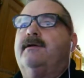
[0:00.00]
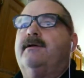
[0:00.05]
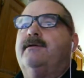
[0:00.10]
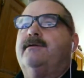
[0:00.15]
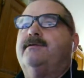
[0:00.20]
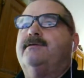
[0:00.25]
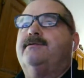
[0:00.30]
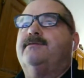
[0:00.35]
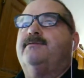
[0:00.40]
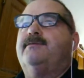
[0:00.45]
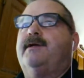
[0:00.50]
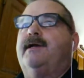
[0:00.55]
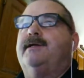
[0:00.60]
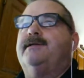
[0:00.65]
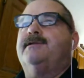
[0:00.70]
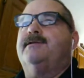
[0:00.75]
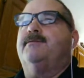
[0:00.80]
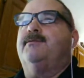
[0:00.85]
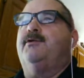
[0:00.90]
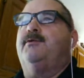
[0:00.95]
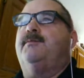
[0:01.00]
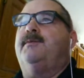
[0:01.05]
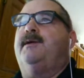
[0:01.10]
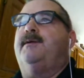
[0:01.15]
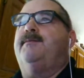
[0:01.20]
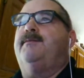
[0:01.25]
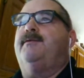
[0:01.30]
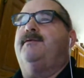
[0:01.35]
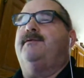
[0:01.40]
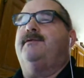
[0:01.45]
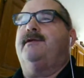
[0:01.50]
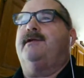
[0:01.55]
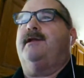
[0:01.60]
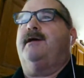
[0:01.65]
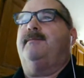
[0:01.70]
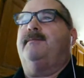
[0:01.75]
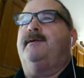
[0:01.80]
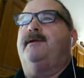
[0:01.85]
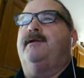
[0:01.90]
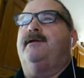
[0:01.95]
because we got some new people
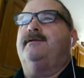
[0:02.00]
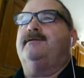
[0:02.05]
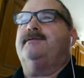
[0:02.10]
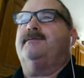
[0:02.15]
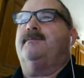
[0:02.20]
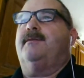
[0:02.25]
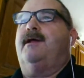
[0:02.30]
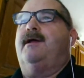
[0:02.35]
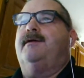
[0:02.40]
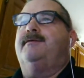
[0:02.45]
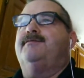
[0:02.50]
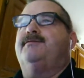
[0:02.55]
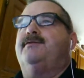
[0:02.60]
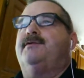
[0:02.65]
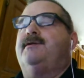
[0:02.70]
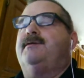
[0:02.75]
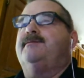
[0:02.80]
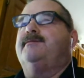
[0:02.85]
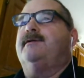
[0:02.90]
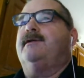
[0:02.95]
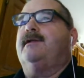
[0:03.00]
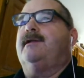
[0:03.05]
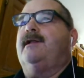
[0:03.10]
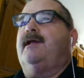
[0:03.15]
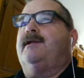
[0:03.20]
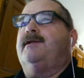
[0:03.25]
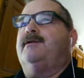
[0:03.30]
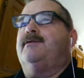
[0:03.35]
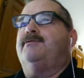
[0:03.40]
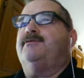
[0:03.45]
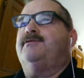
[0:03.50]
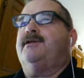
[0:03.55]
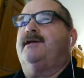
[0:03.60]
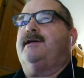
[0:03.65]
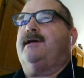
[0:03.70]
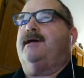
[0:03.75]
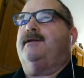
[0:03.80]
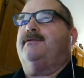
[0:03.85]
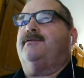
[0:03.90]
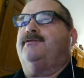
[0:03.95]
that I've been on some live streams that would like to
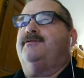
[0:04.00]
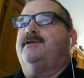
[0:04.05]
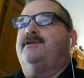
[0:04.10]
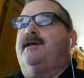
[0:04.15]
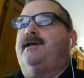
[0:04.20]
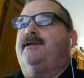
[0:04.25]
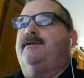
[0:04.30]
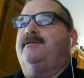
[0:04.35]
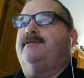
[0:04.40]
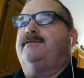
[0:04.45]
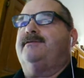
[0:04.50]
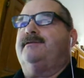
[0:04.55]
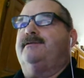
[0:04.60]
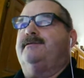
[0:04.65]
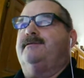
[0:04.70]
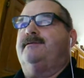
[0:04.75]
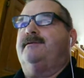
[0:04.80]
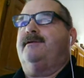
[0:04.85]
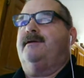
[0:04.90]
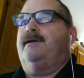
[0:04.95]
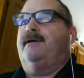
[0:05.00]
check out their channels, and